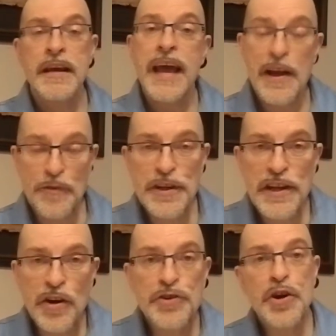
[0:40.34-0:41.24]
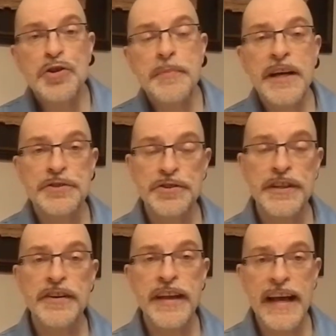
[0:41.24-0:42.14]
Every year, Toastmasters
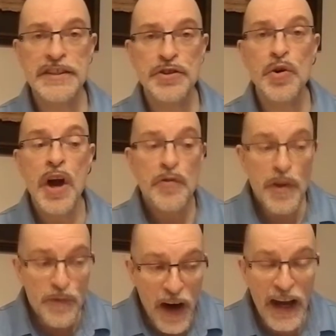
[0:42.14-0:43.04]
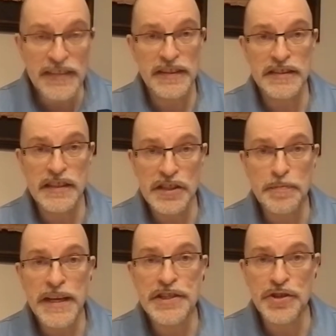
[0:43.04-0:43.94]
International revises the
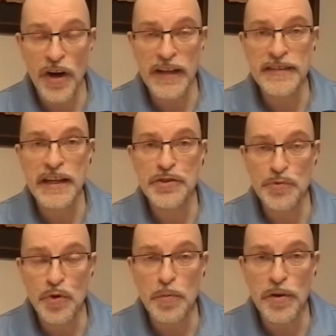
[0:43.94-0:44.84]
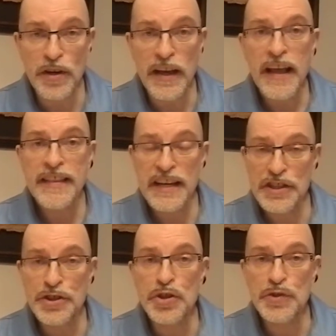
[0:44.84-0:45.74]
speech contest rulebook that
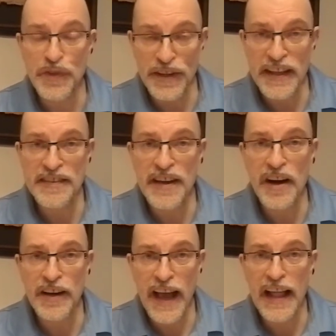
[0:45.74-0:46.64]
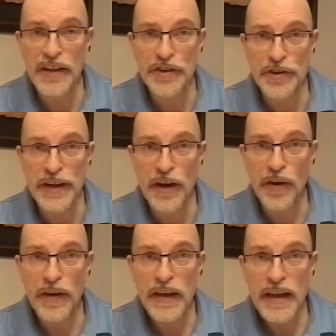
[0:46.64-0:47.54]
is used for the entire calendar
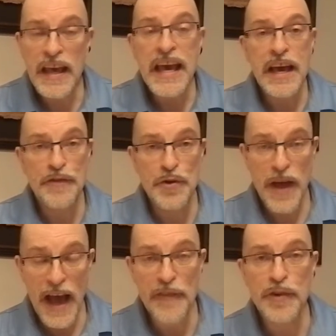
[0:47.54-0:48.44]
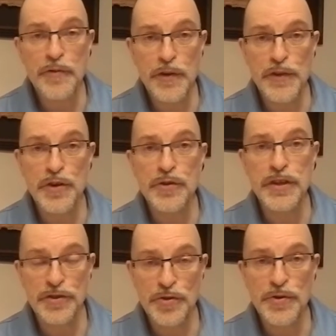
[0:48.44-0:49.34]
year. If you haven't reviewed the
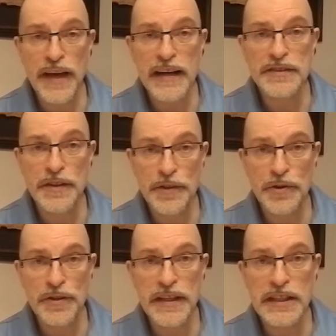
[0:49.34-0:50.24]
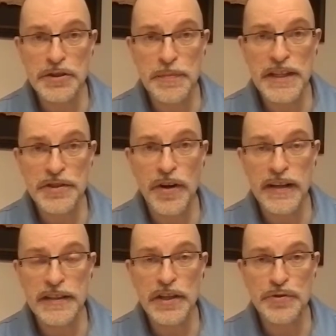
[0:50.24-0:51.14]
2013 speech
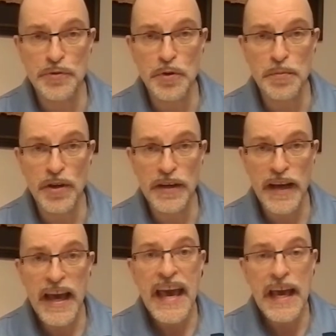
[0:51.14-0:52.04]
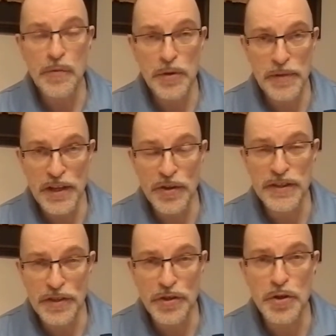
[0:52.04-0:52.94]
contest rulebook, it would be good
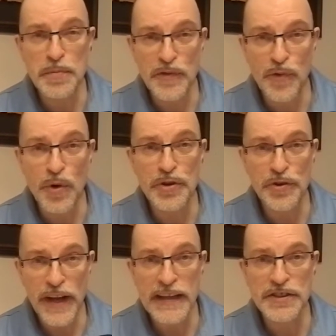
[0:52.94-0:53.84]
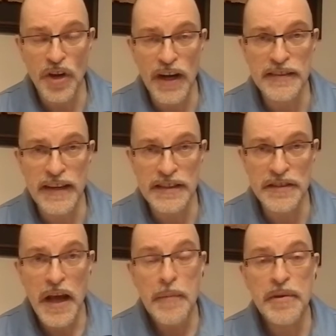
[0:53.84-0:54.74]
to do before your next contest
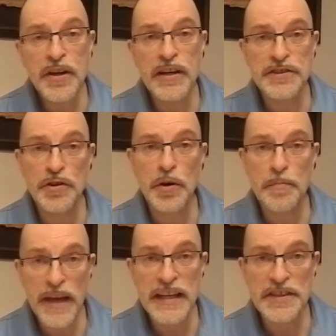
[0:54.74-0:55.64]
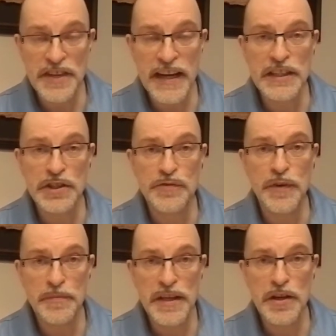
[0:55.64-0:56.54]
because there are many changes
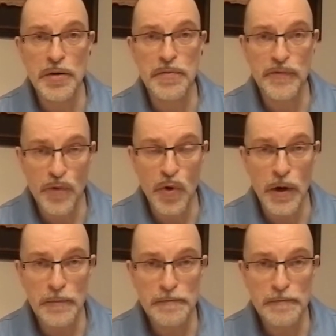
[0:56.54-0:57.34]
from the year before.